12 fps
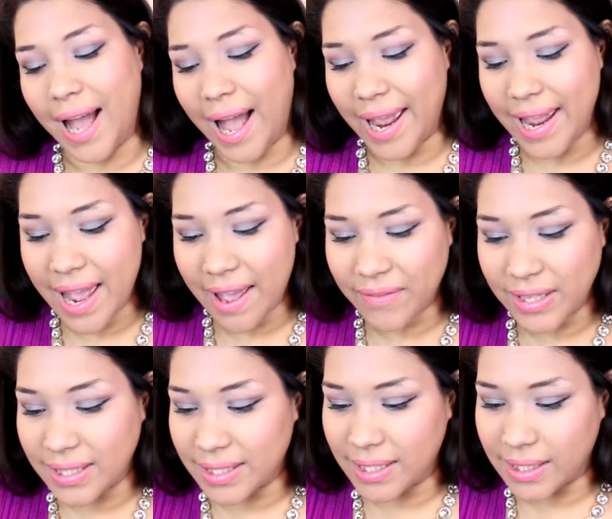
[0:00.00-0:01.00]
I haven't
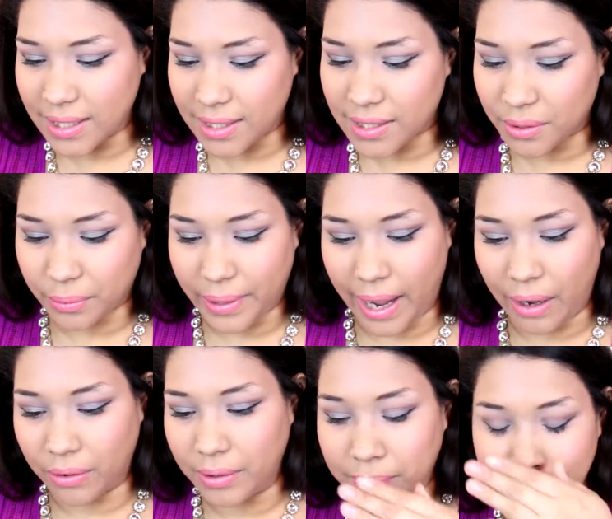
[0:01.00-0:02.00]
seen this
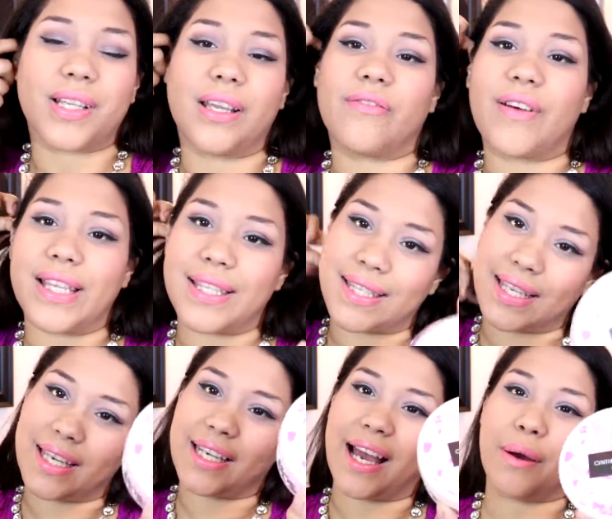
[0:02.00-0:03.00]
around. If I
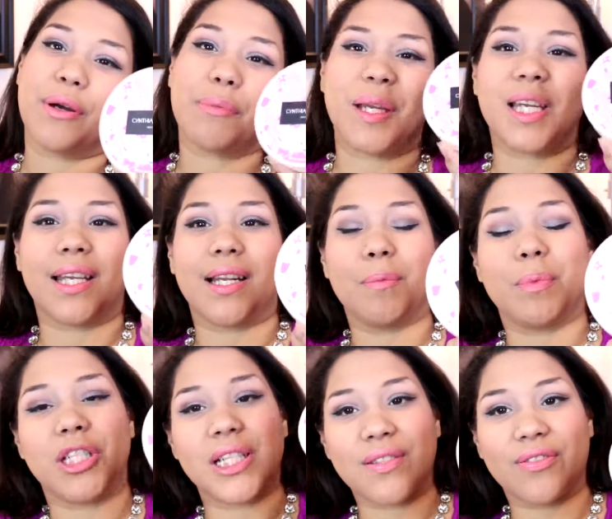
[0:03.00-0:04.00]
see it, I would pick it up
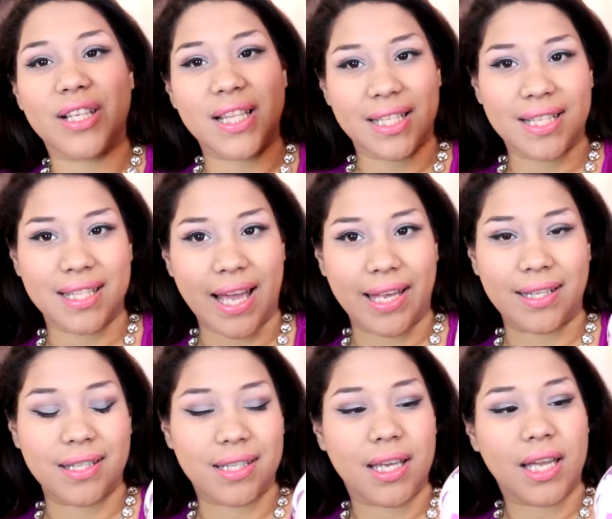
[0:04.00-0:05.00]
just for the scent,
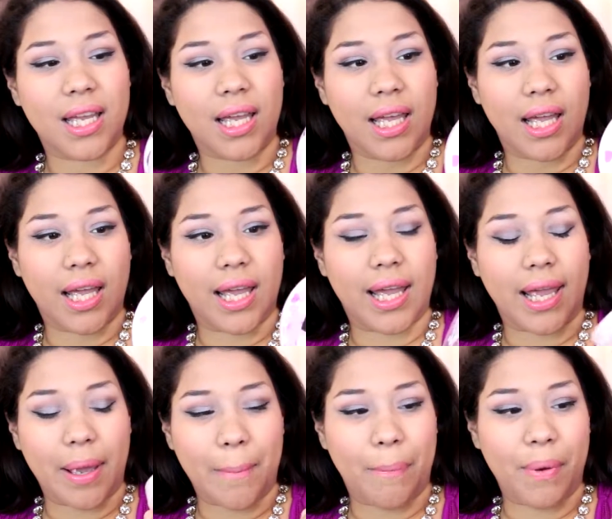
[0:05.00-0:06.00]

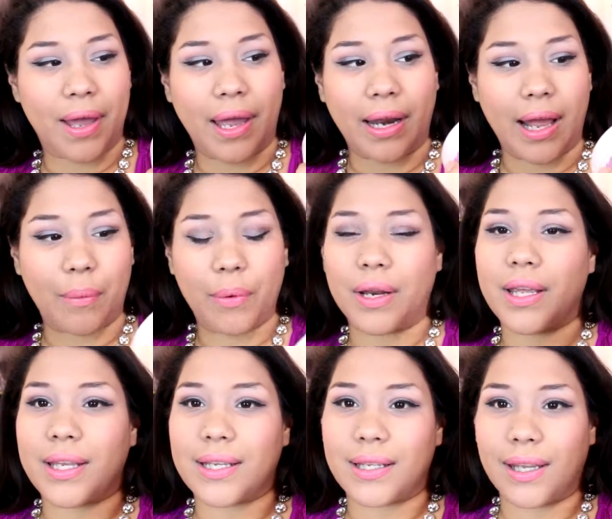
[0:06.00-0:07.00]
but I
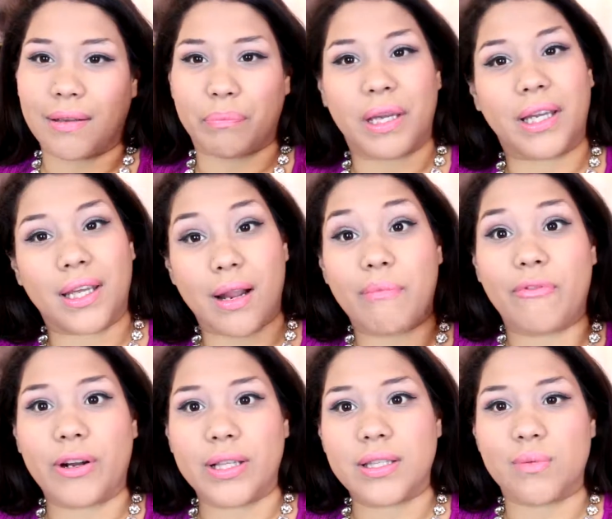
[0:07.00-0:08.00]
wouldn't like pick it up
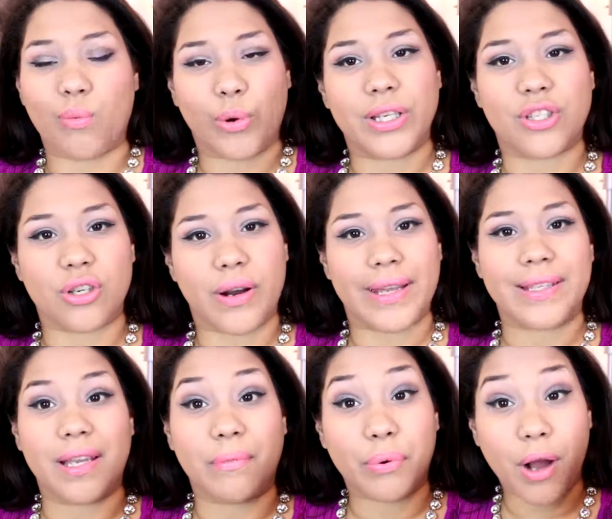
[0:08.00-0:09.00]
for its
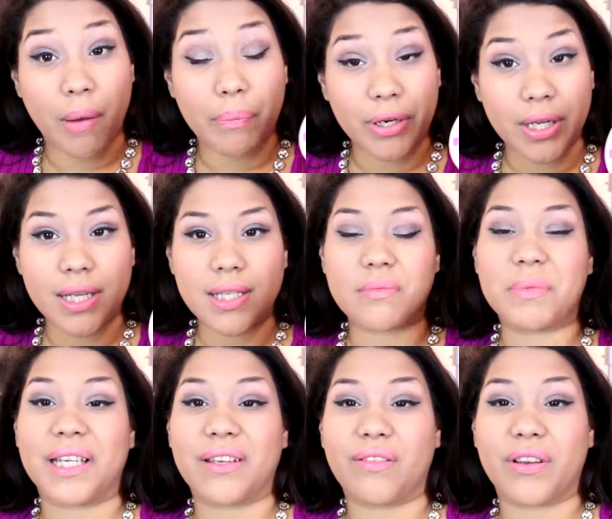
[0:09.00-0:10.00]
moisturizing properties.
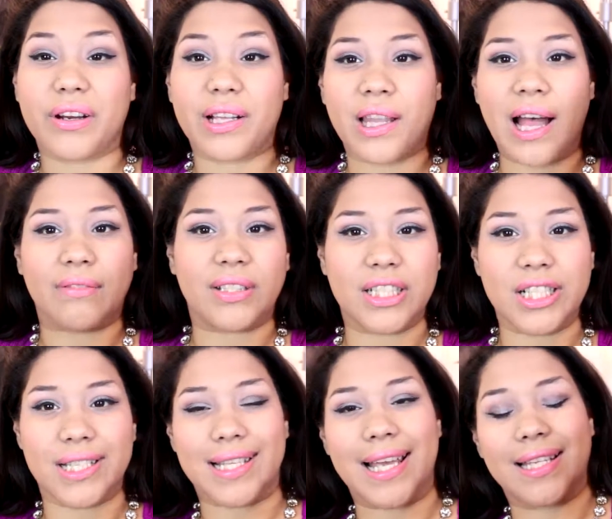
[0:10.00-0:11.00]
But if you're a lavender
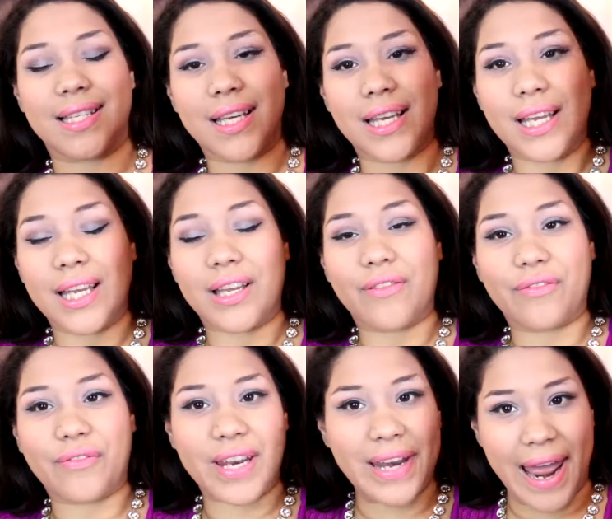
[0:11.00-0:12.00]
scent
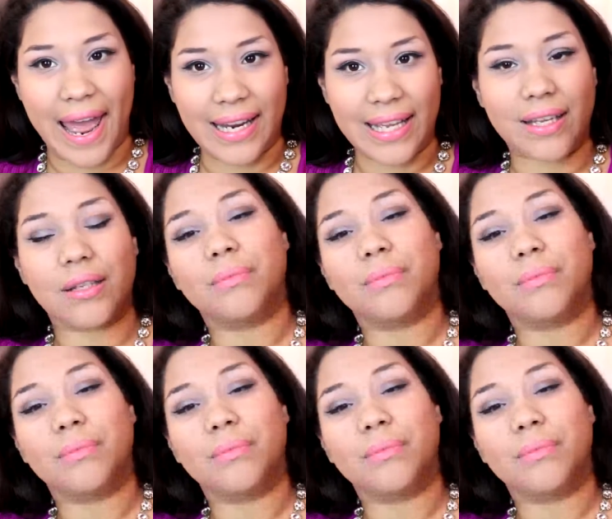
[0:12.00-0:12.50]
fanatic,